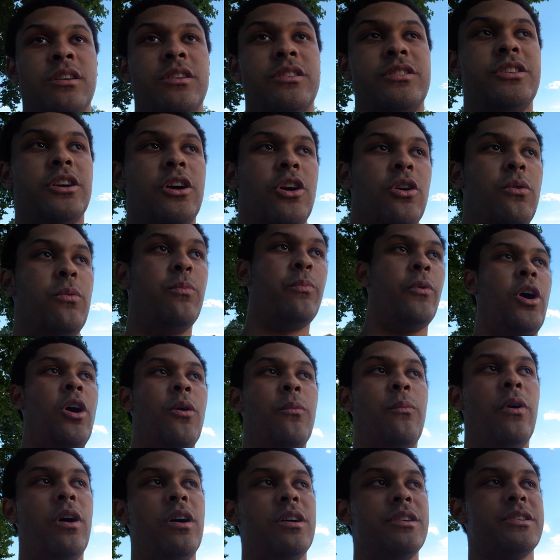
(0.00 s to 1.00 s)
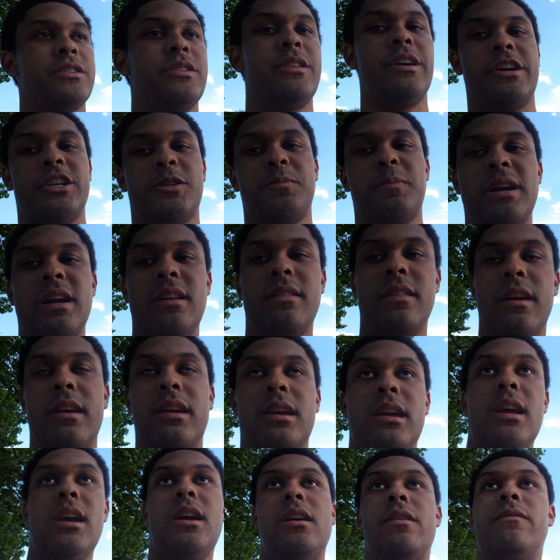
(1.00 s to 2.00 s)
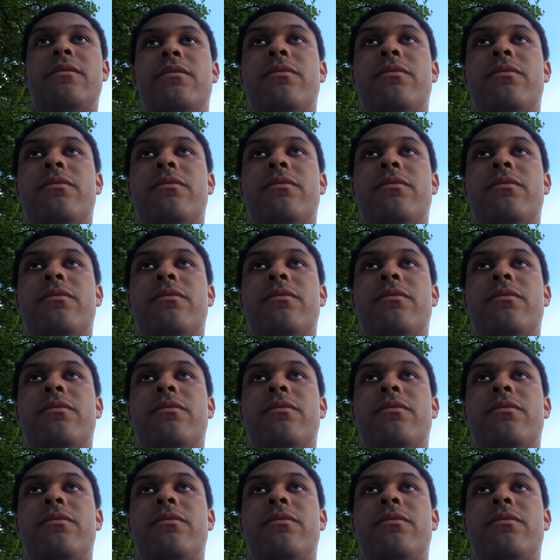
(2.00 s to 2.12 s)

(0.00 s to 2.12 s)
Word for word: So what was the speed that he